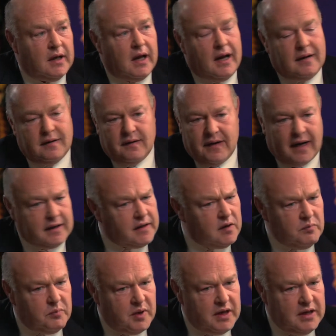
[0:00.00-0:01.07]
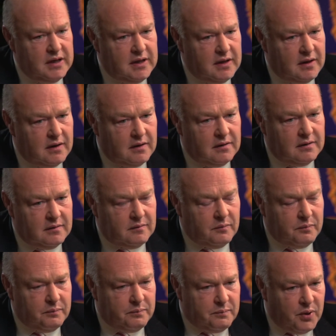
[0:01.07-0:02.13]
And that can be
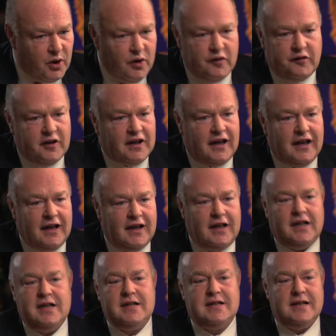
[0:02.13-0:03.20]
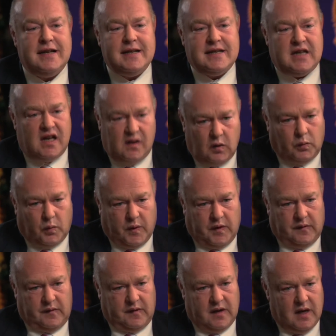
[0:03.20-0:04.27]
perfectly easily dealt
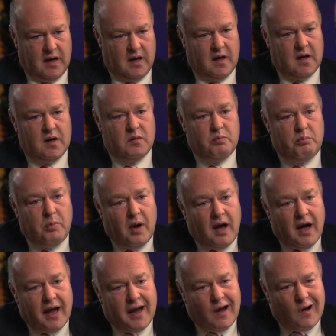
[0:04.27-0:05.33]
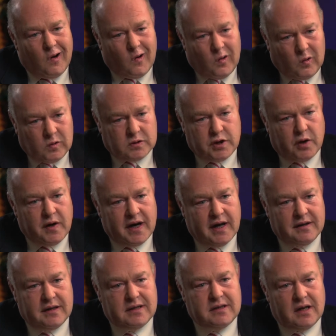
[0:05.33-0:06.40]
with by altering
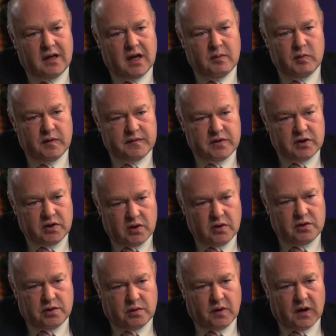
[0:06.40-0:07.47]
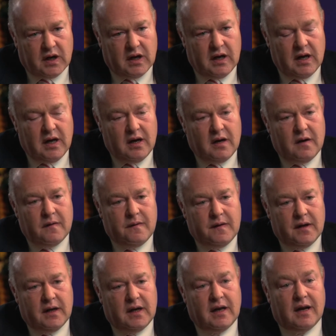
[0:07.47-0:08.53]
at the time of surgery
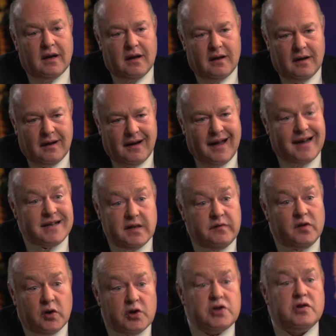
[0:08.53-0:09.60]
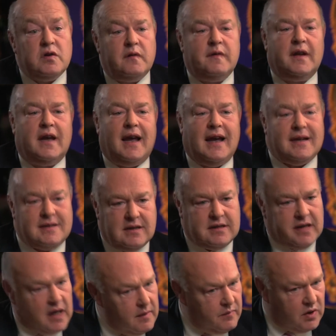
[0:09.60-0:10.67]
the antiversion of the
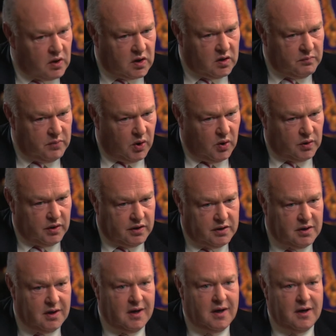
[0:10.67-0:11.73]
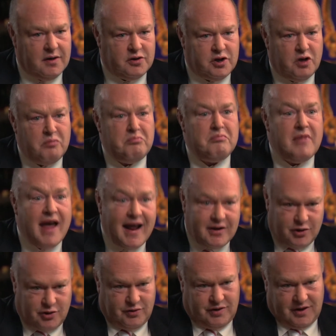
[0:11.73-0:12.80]
acetabular component to
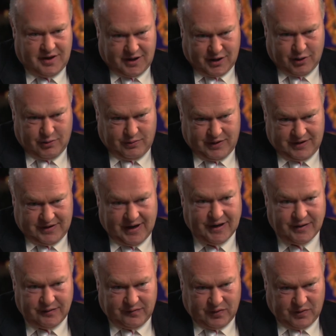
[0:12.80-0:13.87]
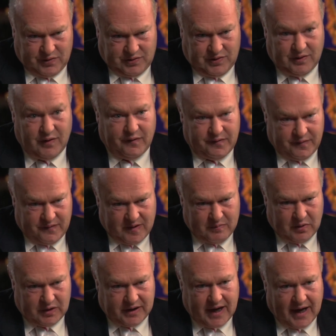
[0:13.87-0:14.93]
match the increased antiversion of the
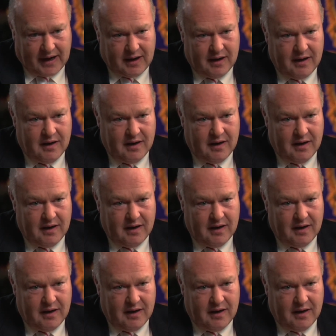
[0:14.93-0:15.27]
femoral neck.